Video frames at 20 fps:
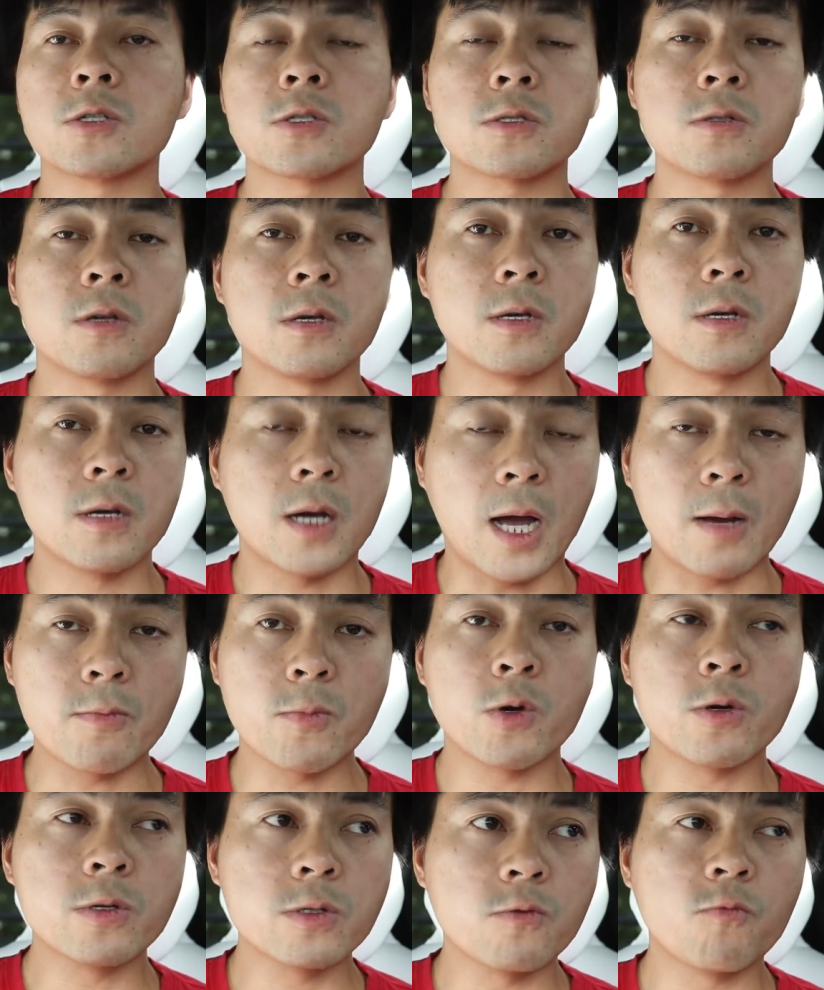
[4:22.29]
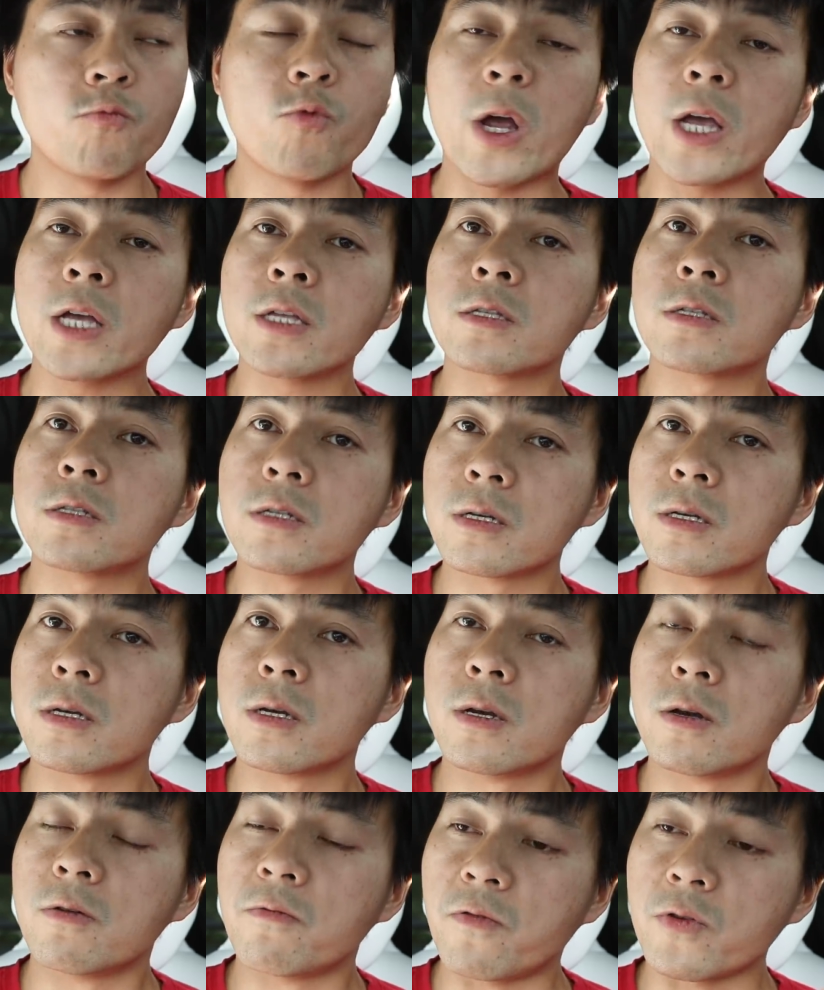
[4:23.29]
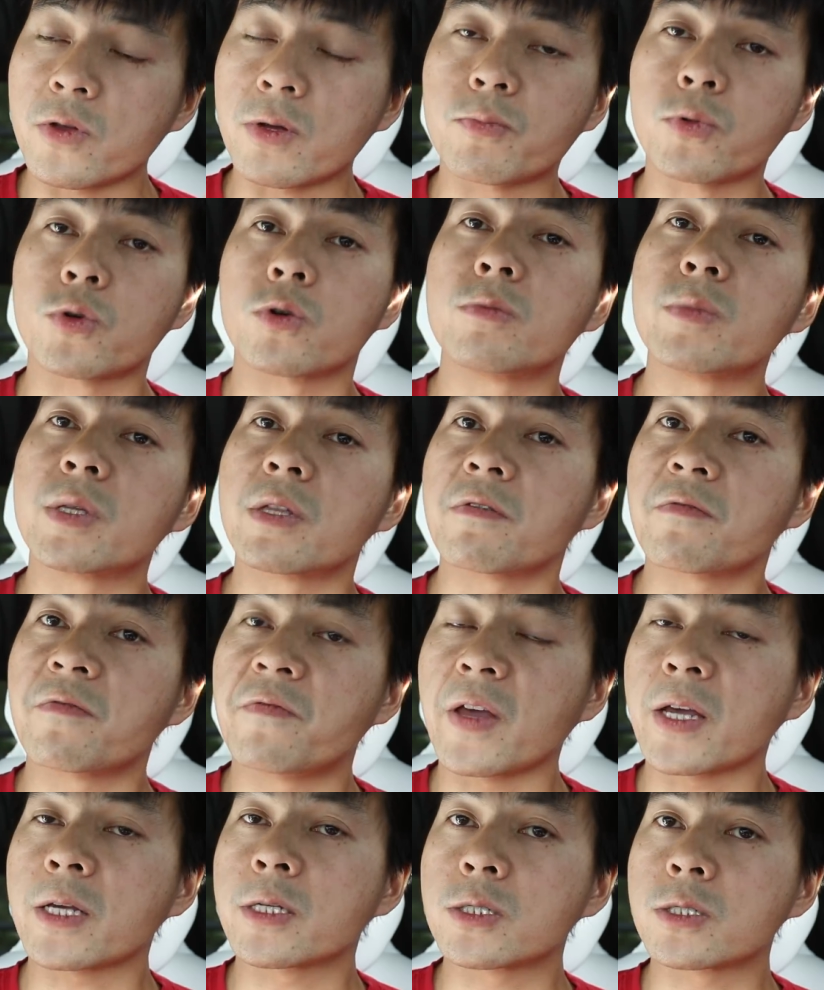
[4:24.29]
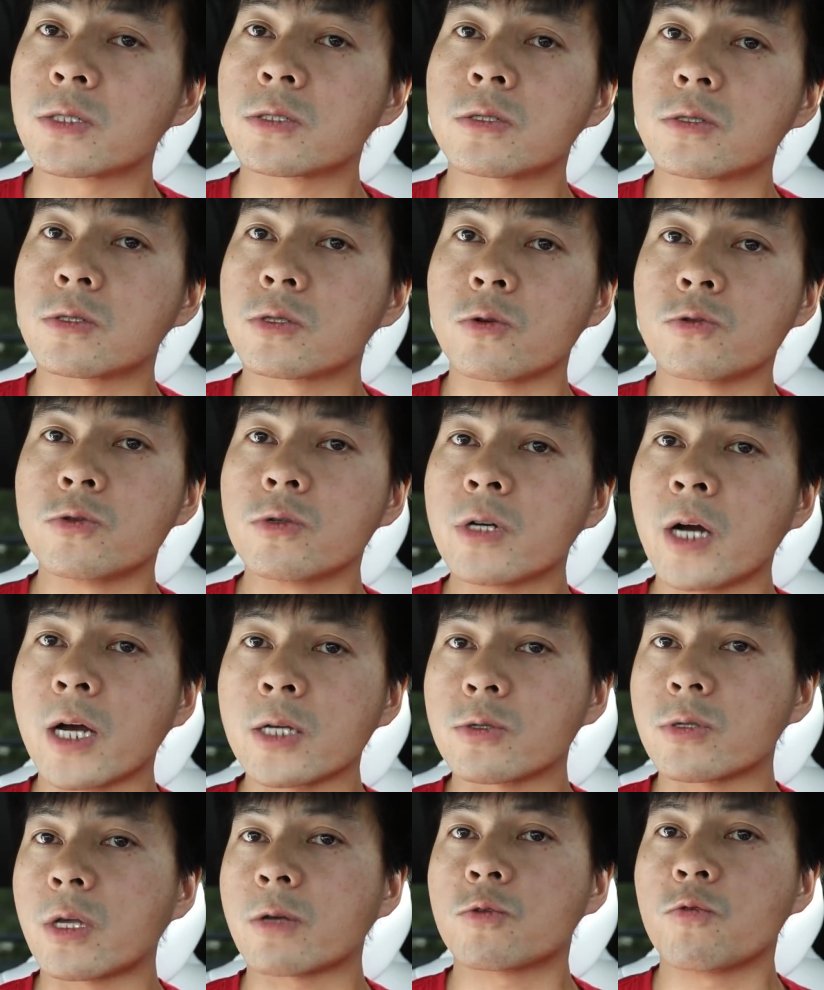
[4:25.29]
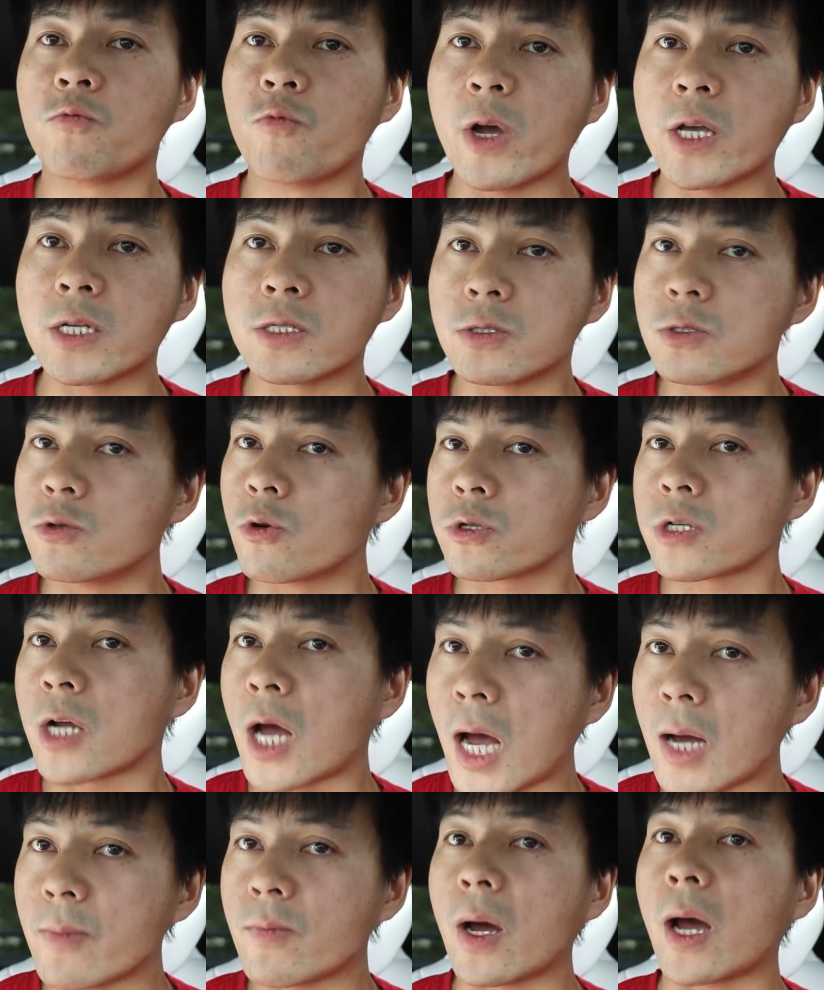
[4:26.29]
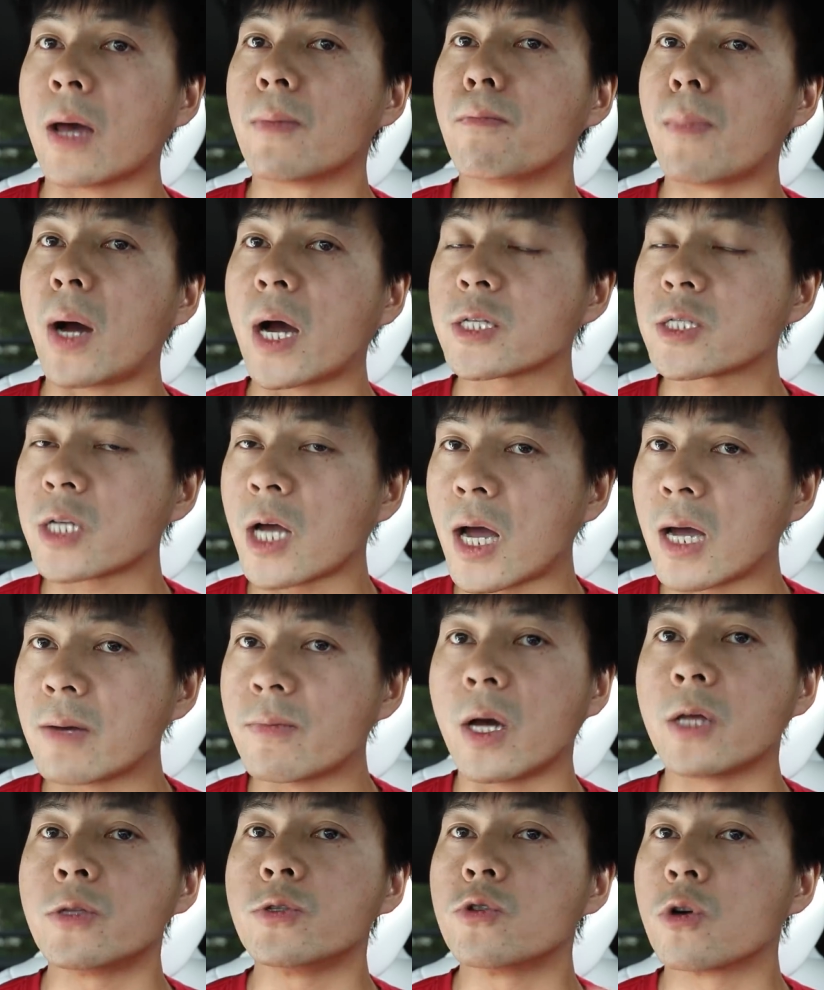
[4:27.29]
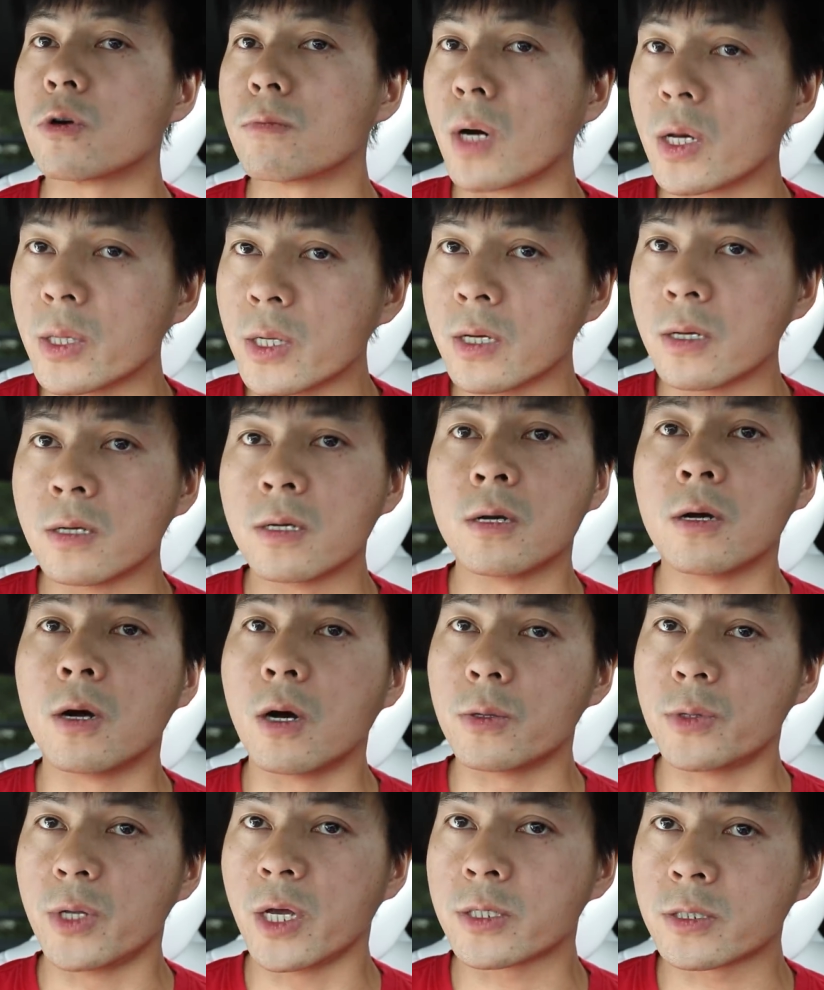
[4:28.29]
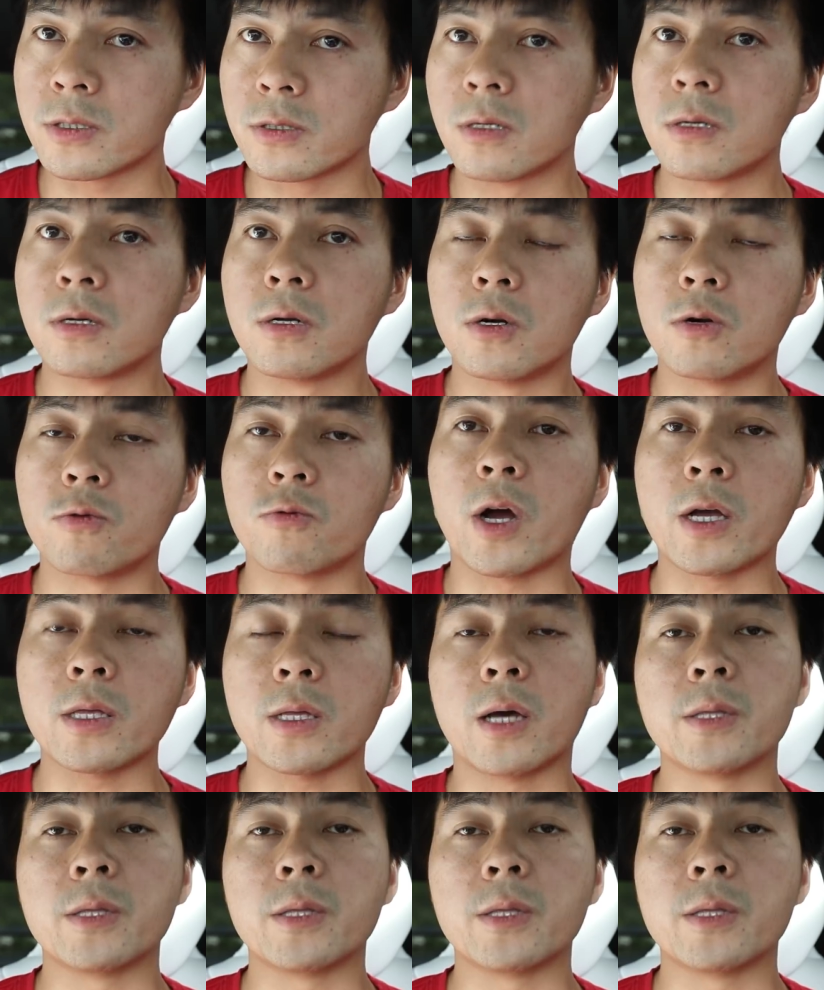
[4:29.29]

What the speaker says: Just I'm going to wait for the permanent fix, so you guys don't have to waste your time and my time and your money on this, right?